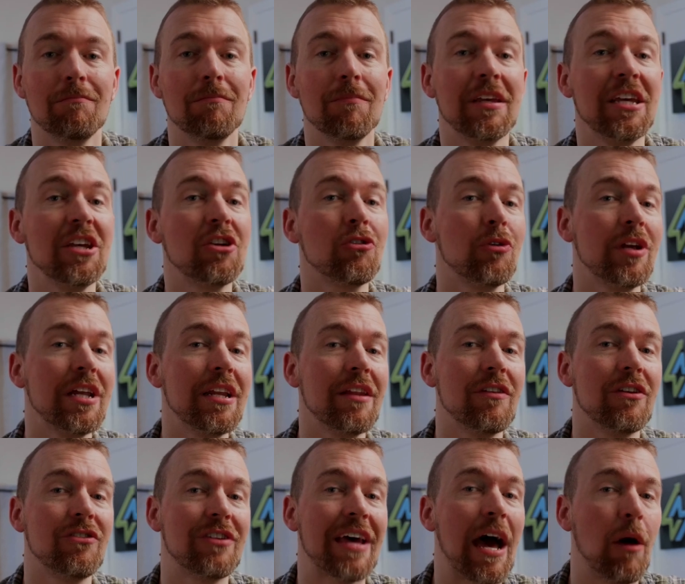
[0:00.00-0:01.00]
He created
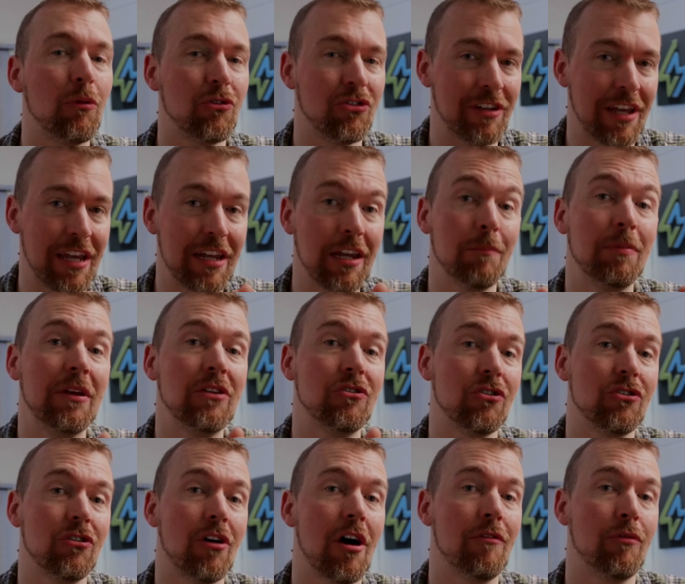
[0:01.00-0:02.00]
this outstanding piece
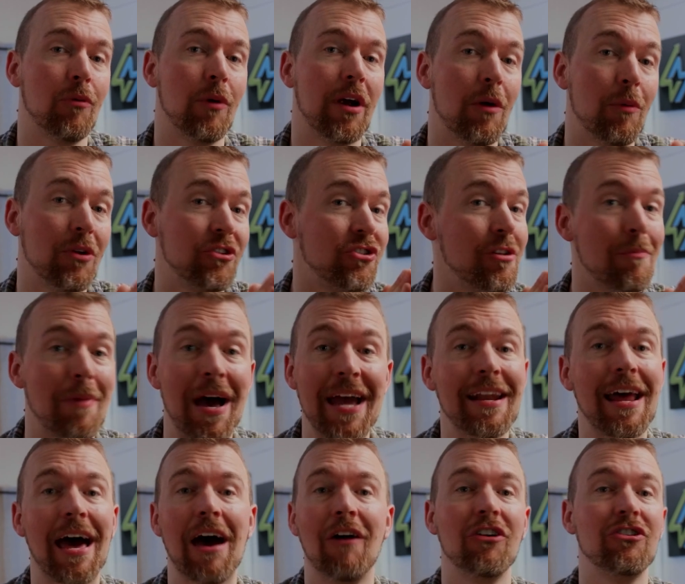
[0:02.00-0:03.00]
of software, which to my
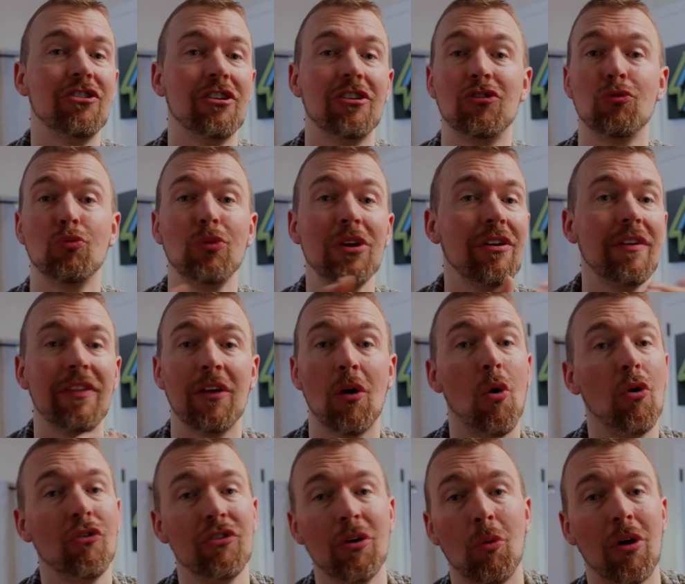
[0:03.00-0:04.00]
knowledge is really the
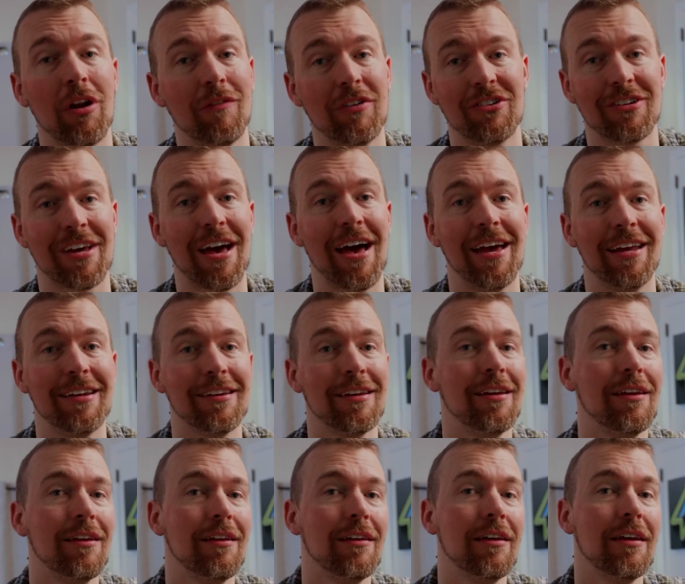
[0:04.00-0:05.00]
only one of its kind.
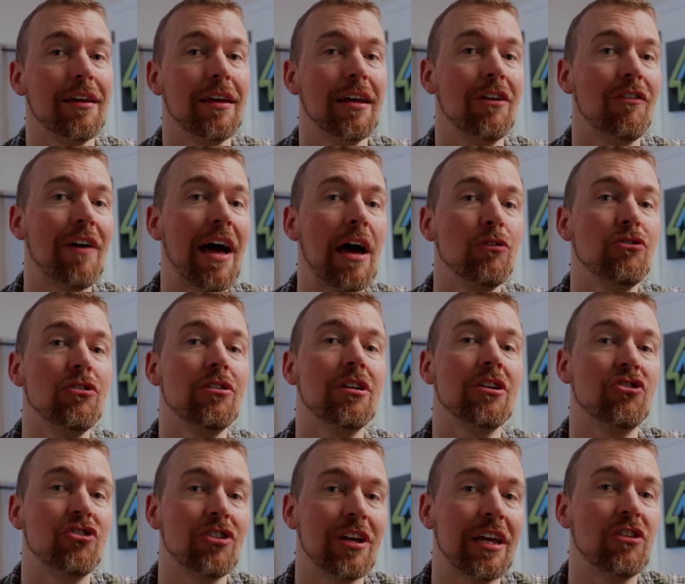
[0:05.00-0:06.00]
It allows you to
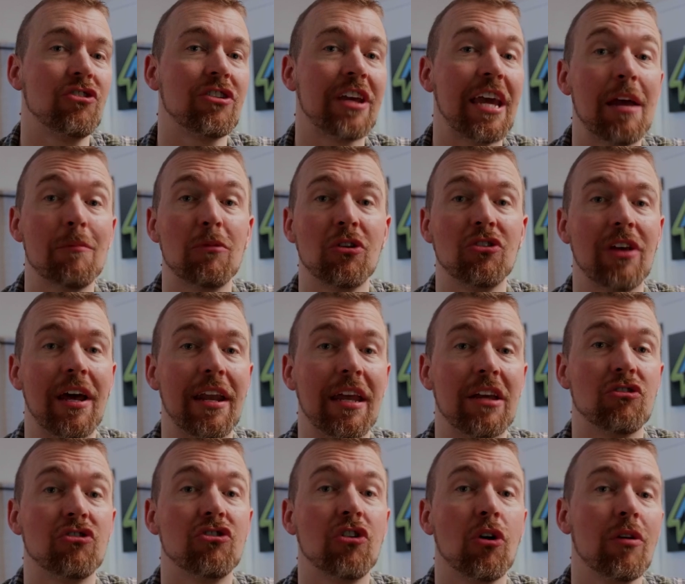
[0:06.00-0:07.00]
change camera
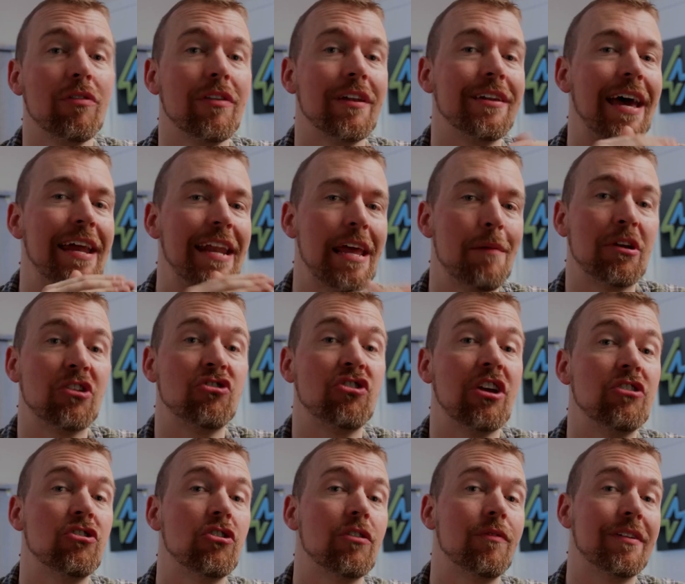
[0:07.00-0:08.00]
settings during the dynamic
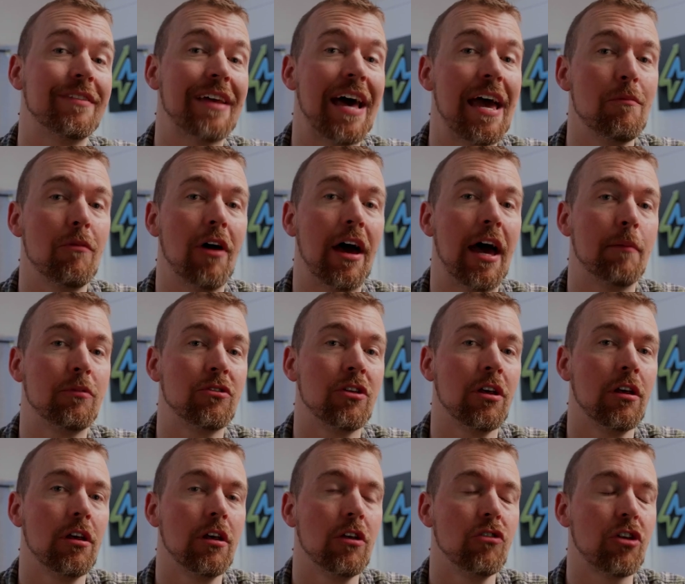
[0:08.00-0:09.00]
changes of a time-lapse,
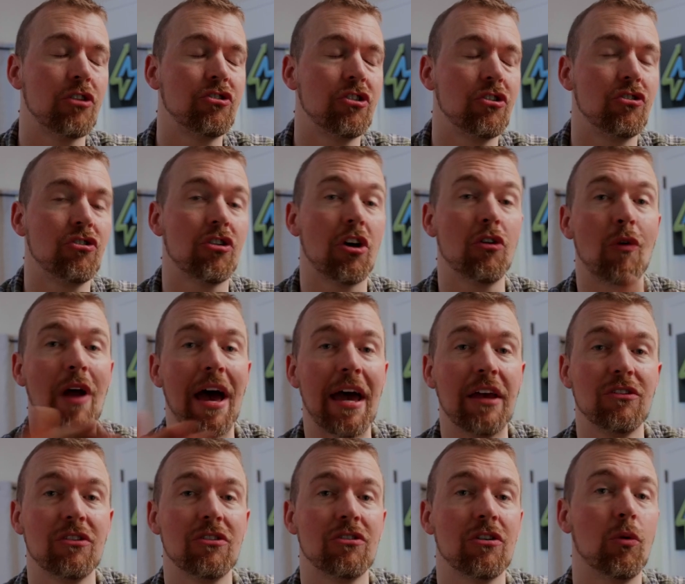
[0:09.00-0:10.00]
such as
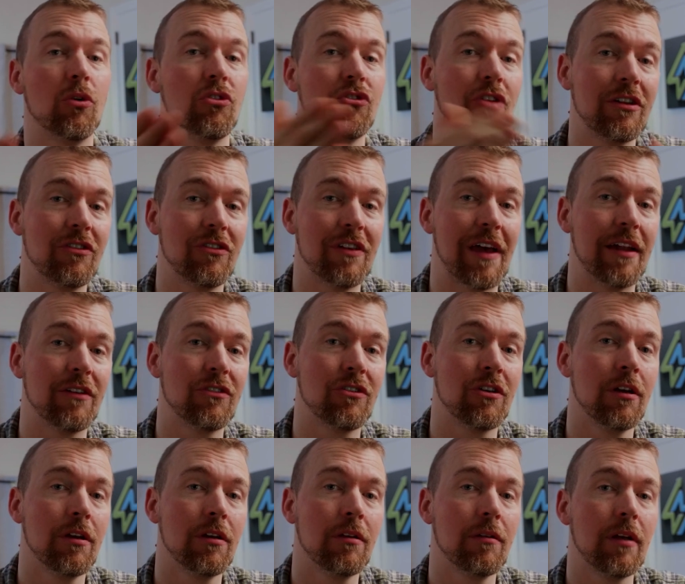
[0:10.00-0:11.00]
sunrises or sunsets,
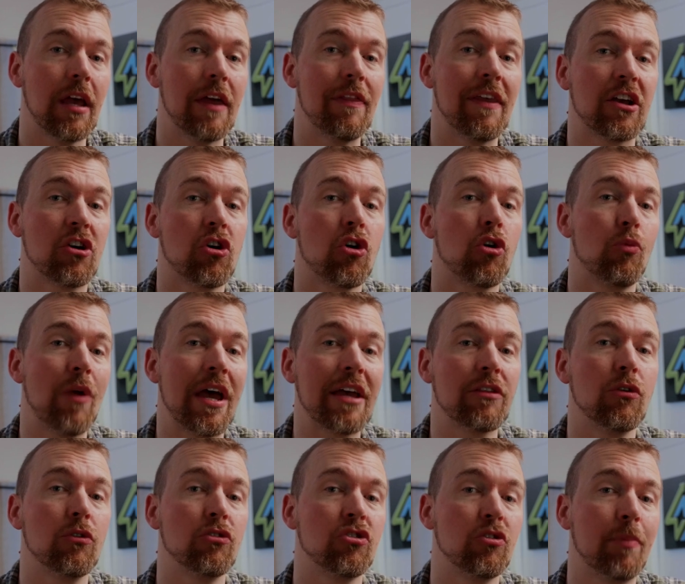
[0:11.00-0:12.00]
and then correct
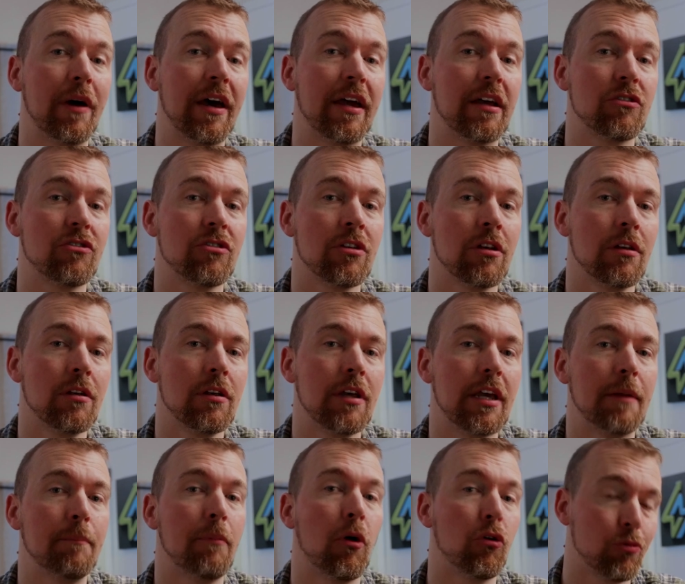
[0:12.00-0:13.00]
those spikes
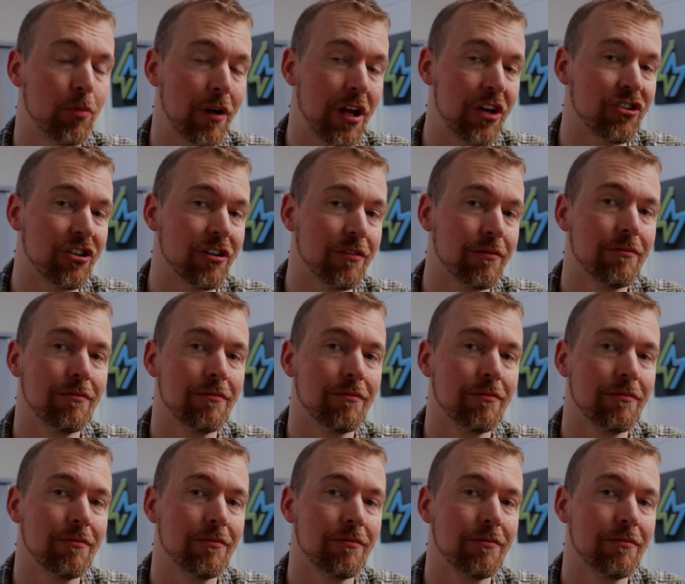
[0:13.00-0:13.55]
in post-production.